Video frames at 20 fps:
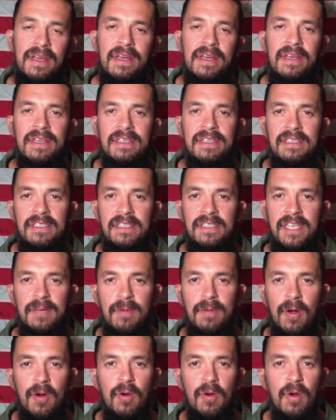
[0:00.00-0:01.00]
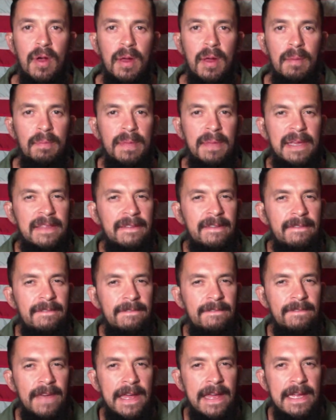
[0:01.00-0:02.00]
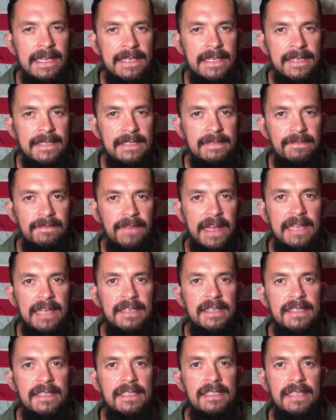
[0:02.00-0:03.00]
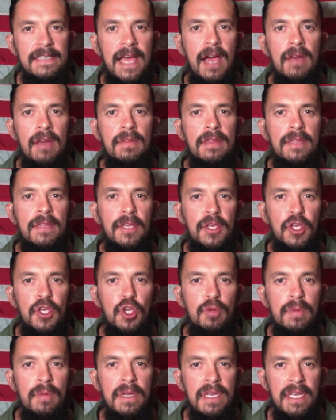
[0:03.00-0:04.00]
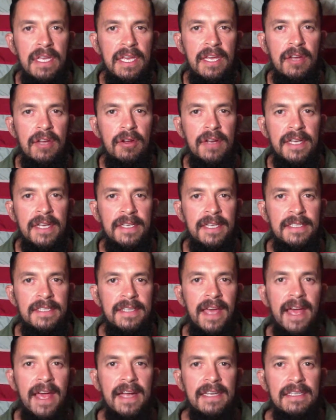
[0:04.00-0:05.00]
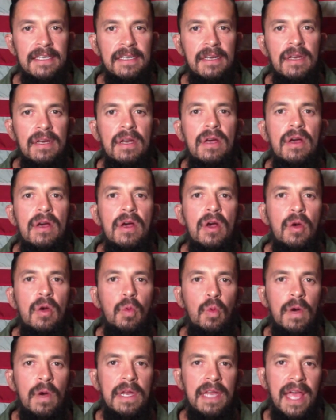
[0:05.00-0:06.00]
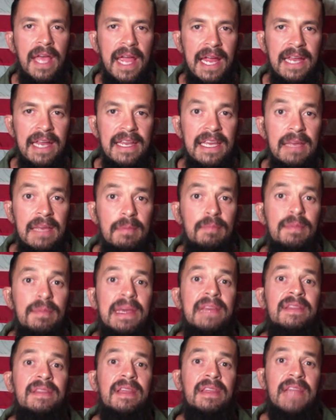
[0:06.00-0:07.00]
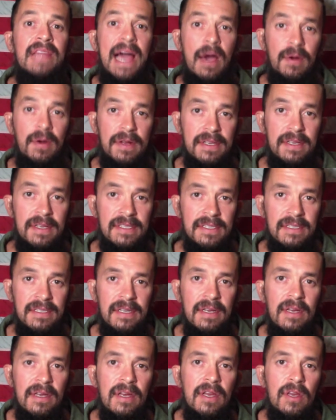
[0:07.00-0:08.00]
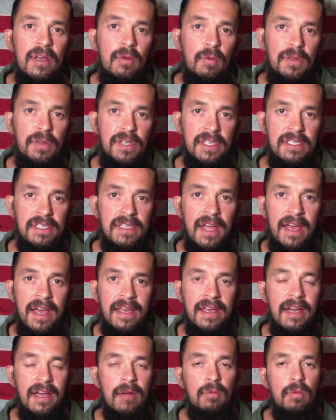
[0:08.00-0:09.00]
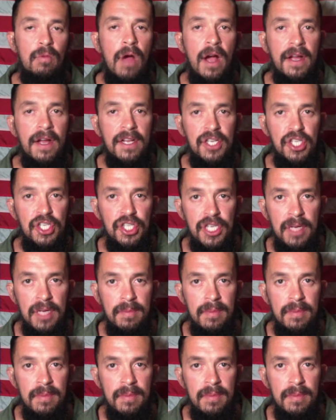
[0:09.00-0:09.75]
Zero being the faintest, faintest sound that the human ear can detect, 180 being the loudest, which is like a rocket ship